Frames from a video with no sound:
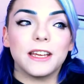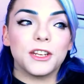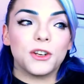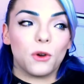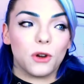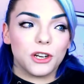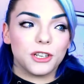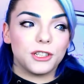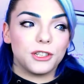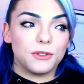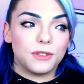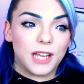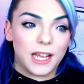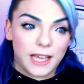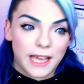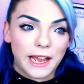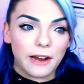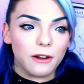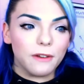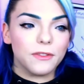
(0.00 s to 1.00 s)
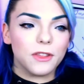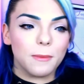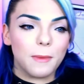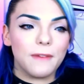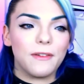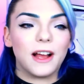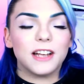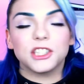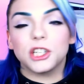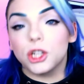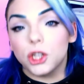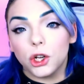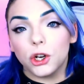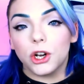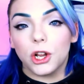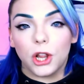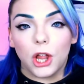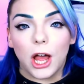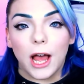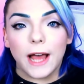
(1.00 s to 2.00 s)
in order to take care of them, I've had to
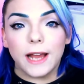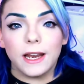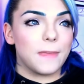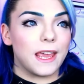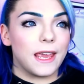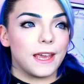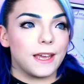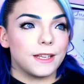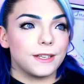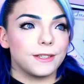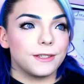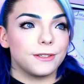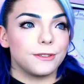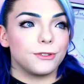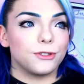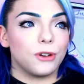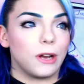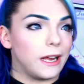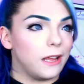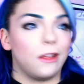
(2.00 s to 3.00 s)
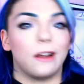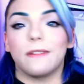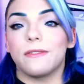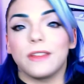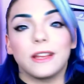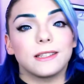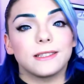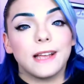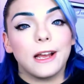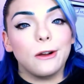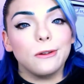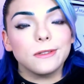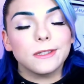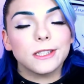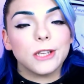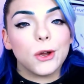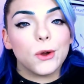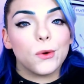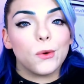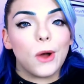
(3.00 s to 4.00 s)
learn a lot and try a lot of things out,
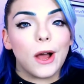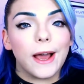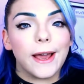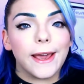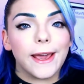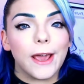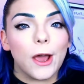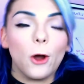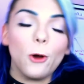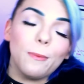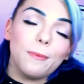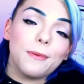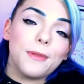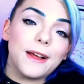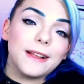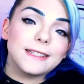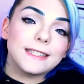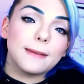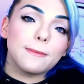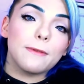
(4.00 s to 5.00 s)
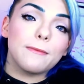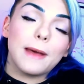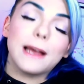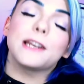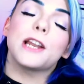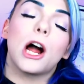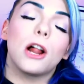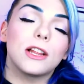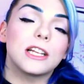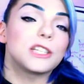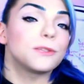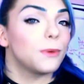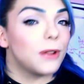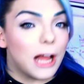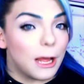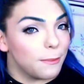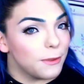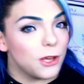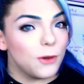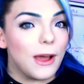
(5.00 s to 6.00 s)
so I hope that some of my knowledge
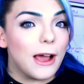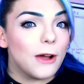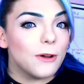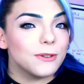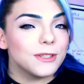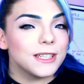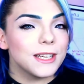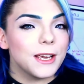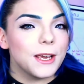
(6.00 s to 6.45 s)
will help you out.